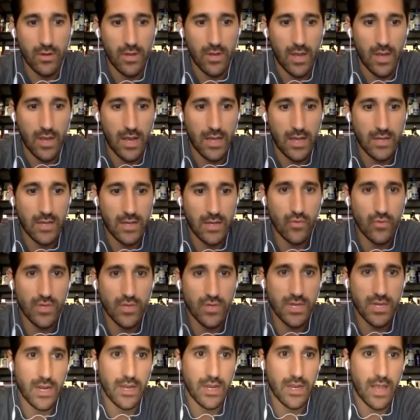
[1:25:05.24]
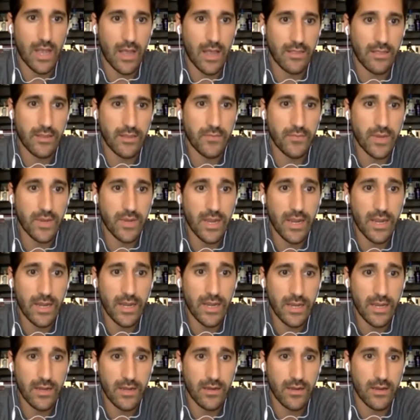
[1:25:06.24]
As we say at the
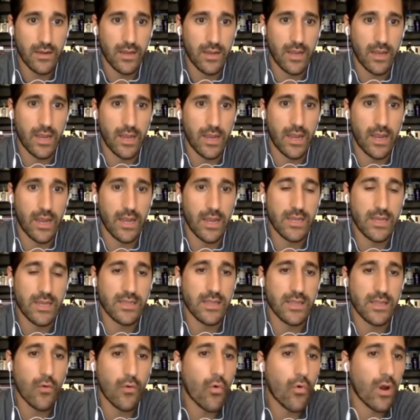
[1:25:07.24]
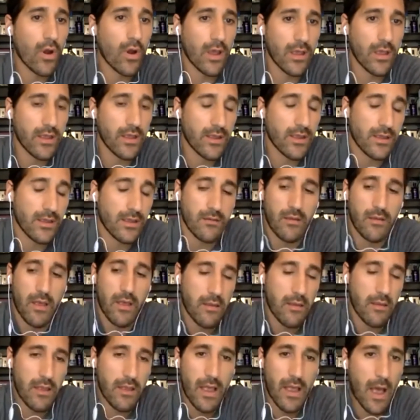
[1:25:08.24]
beginning, is the way.
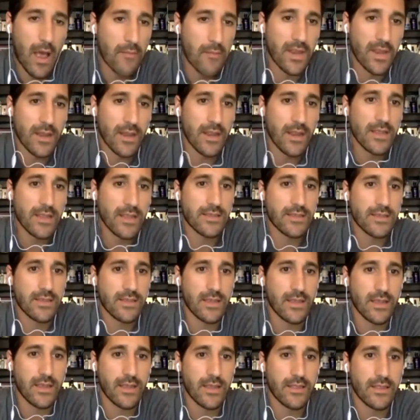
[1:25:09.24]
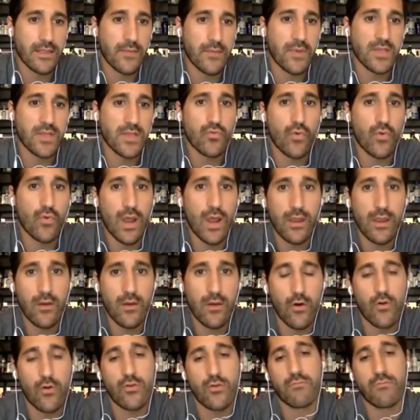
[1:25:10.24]
I mean, it's the best way,
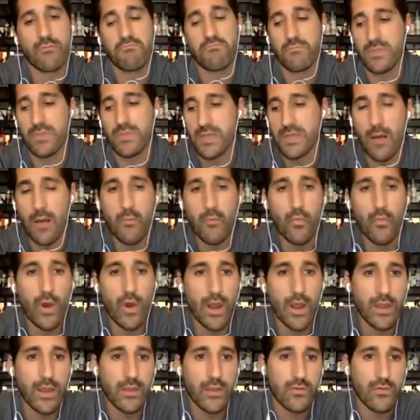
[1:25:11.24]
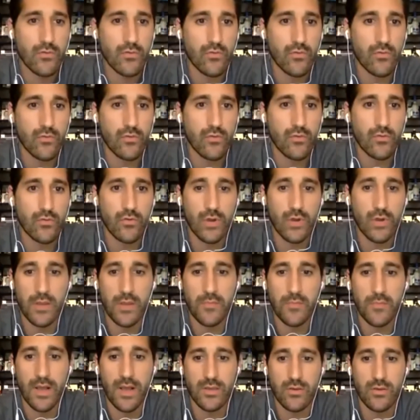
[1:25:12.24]
or some way to
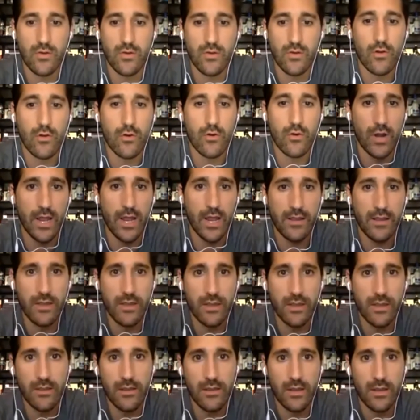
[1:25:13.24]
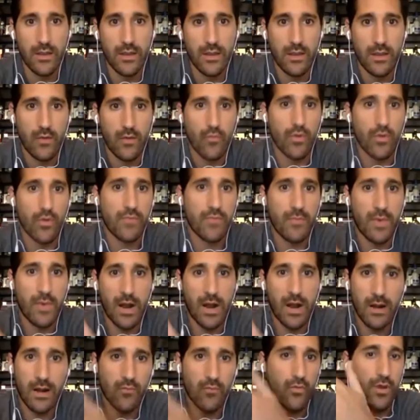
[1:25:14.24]
keep us all connected with
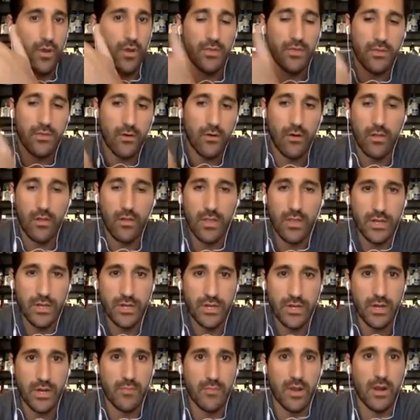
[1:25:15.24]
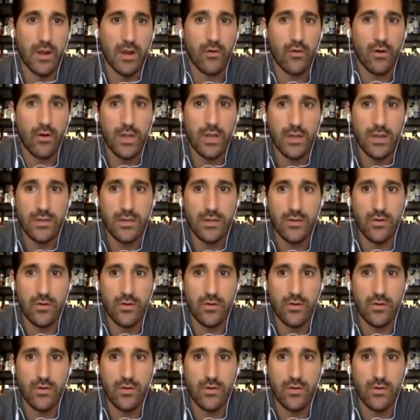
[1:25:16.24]
Mark, with all the German colleagues.